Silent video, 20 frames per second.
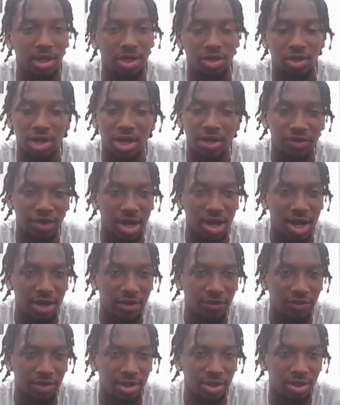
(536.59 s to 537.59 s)
you're never out
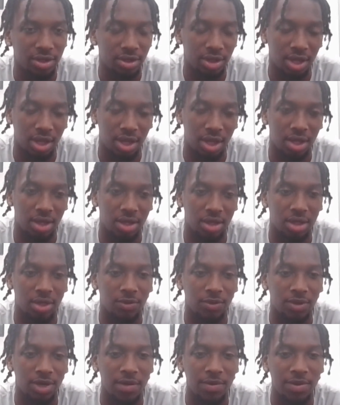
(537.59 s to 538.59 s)
of it. And
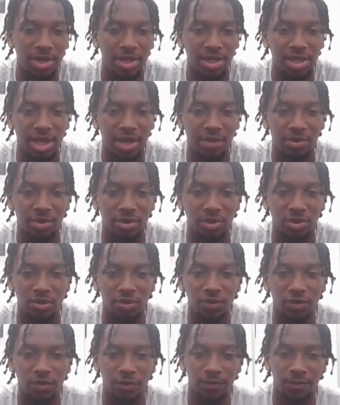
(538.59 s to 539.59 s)
when I made that move